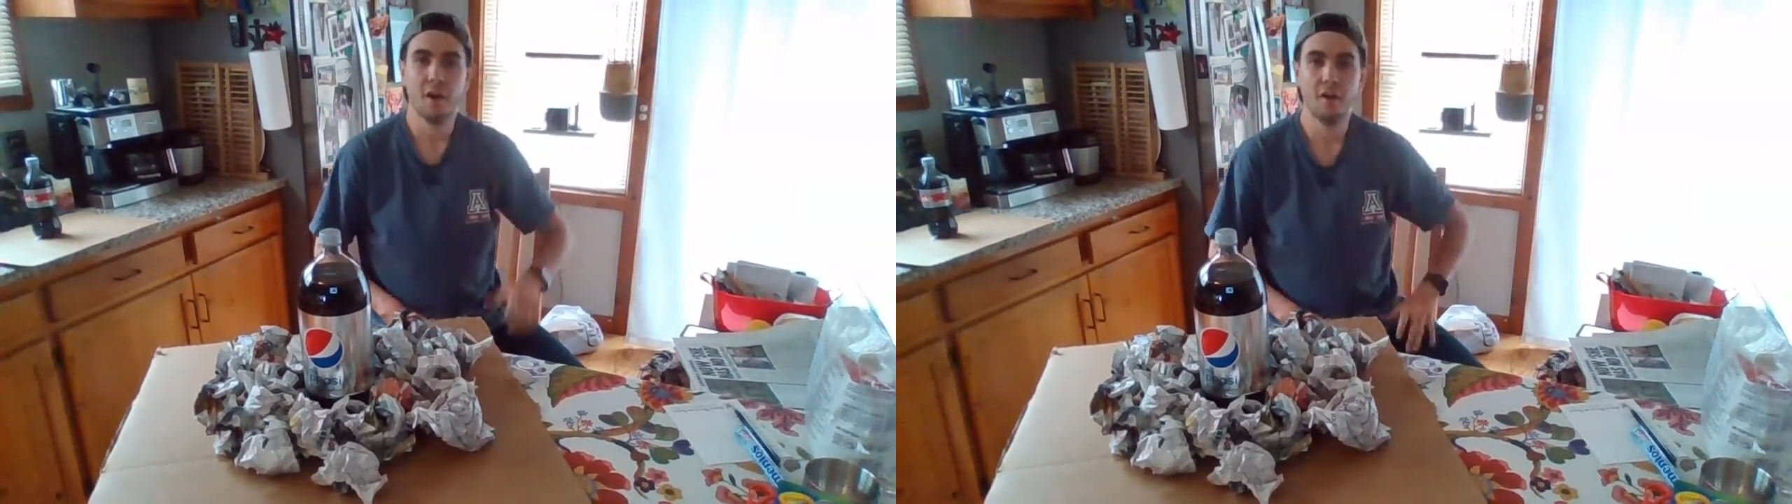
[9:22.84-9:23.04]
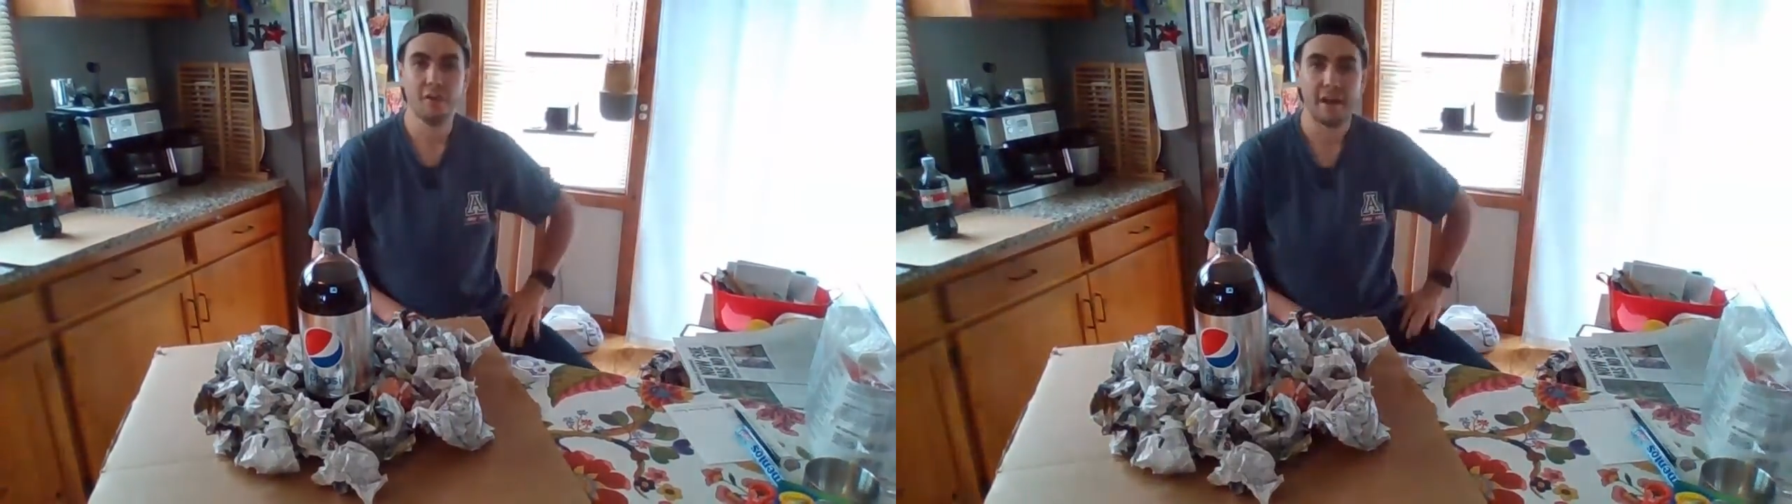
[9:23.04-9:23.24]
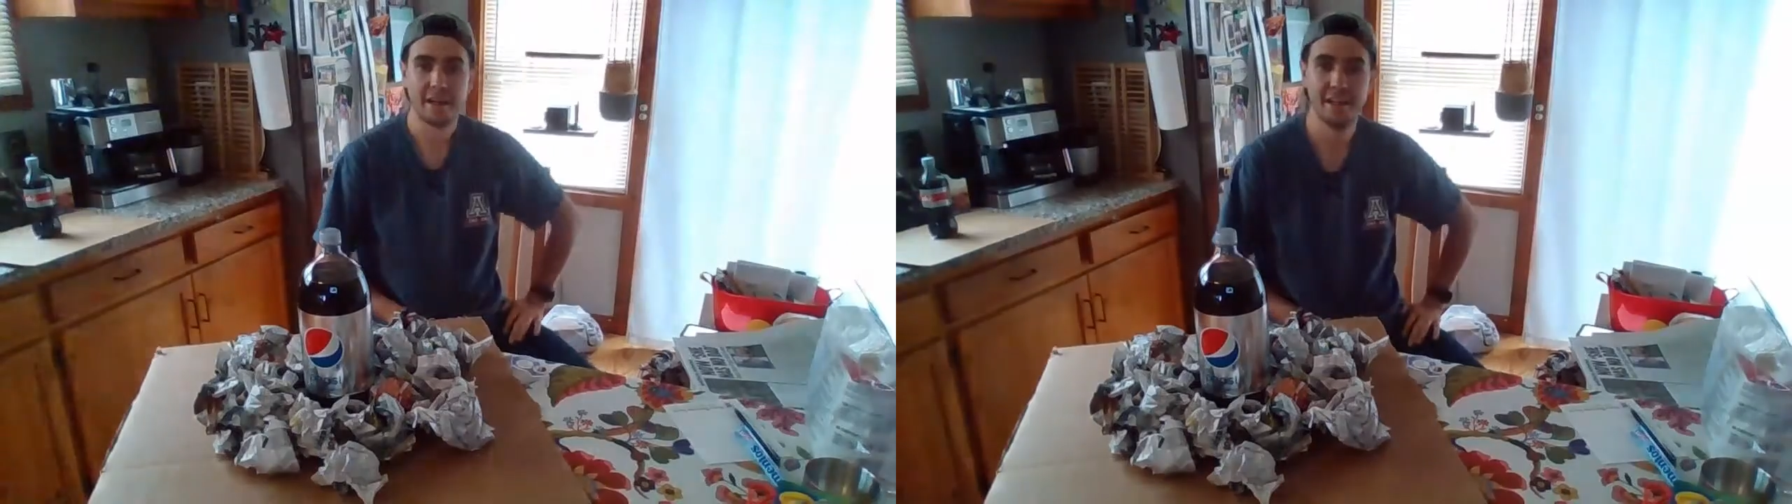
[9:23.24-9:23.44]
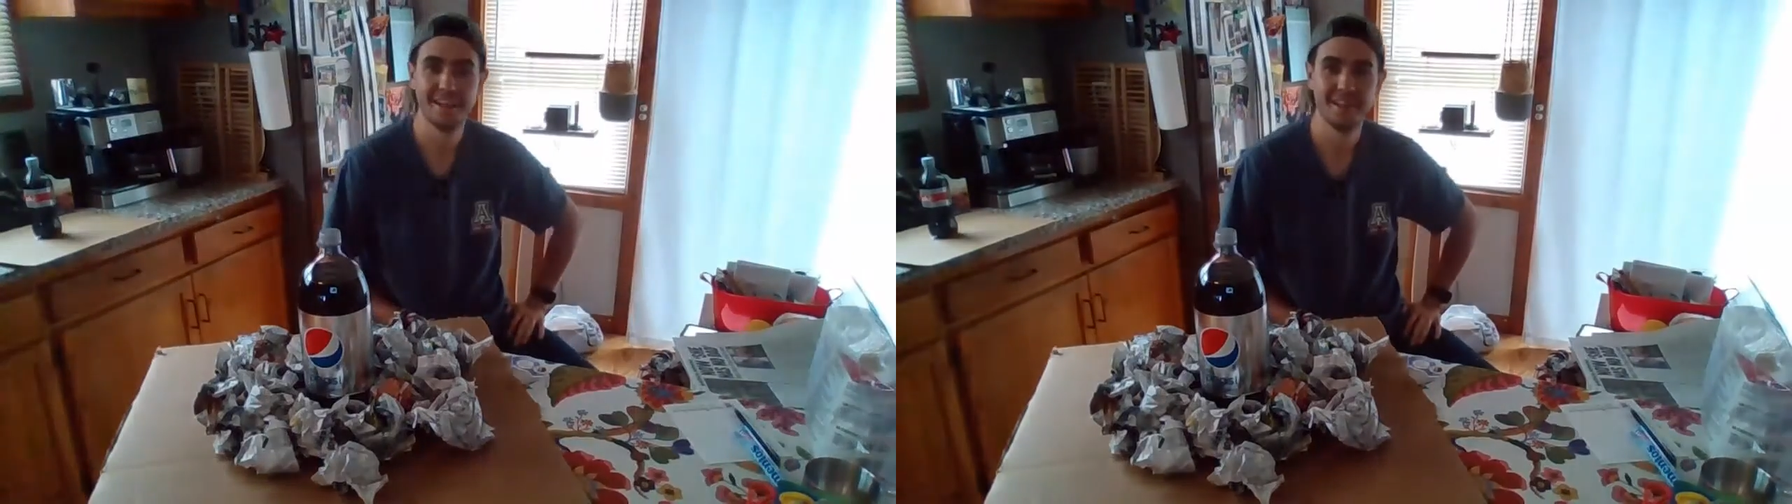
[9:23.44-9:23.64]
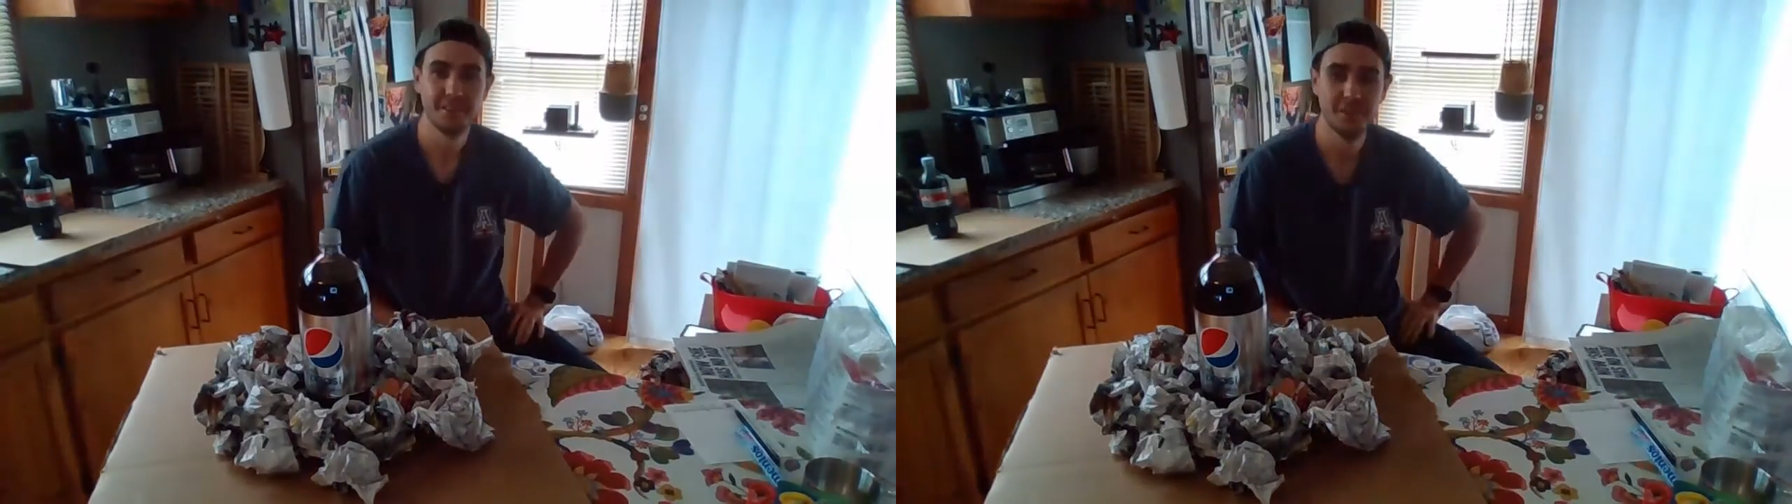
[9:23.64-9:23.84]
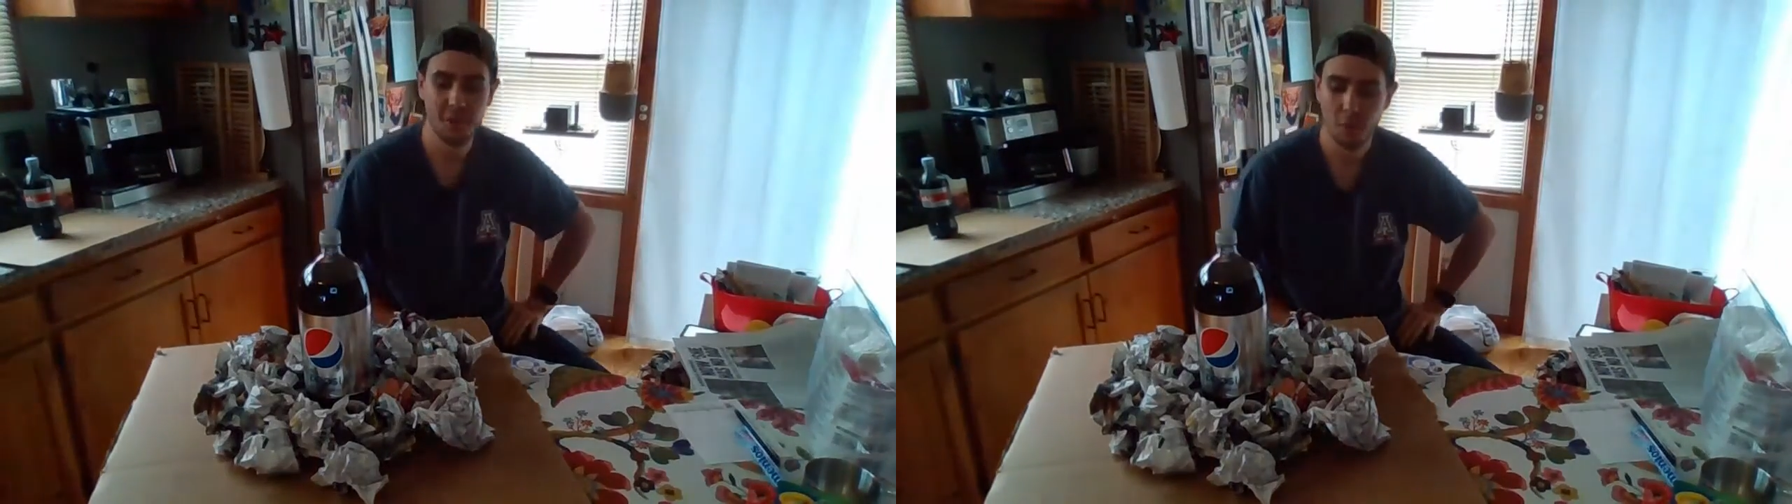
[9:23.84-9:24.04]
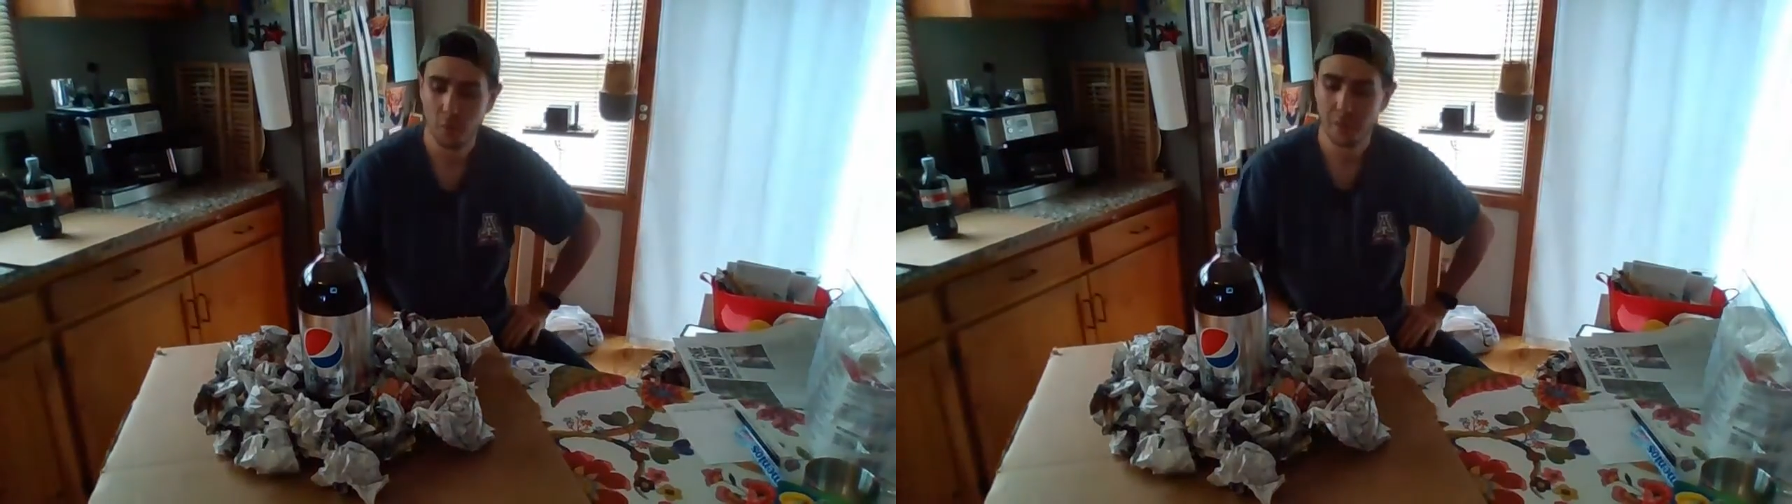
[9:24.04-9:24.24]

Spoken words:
All right, so